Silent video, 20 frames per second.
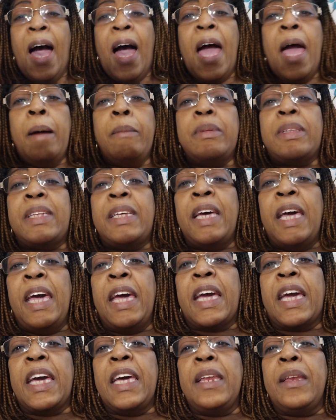I am
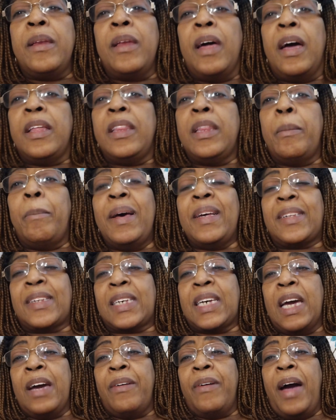taking the
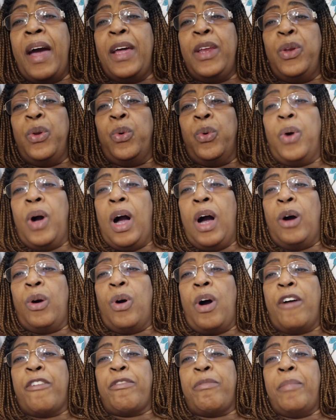best care I know
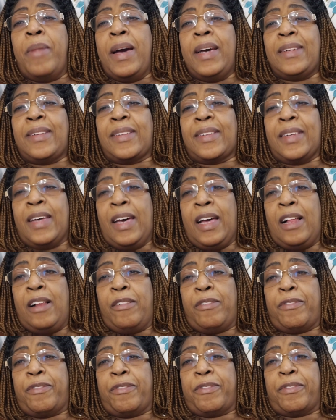out of
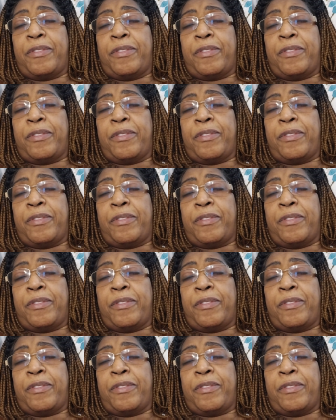myself.